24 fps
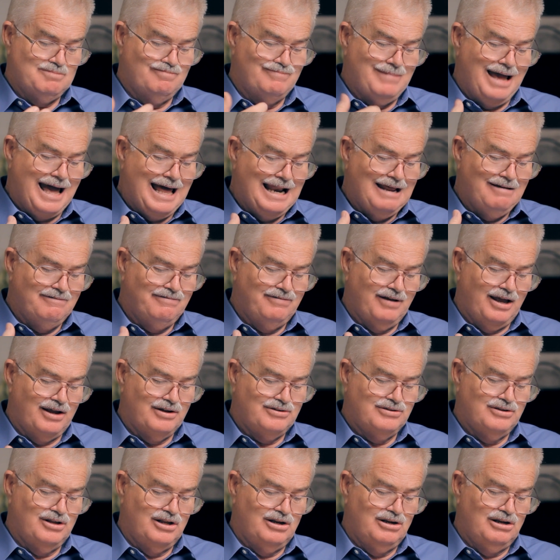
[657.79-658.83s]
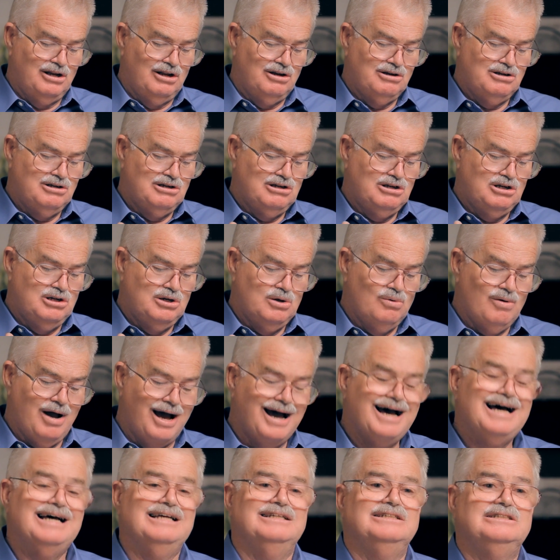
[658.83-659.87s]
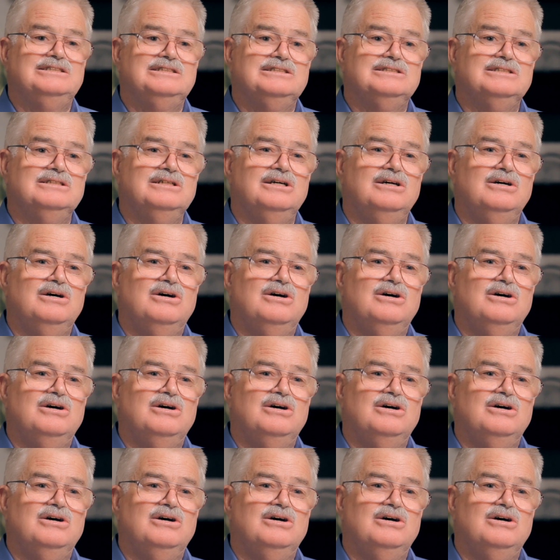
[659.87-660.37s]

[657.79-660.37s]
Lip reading: manifested to us.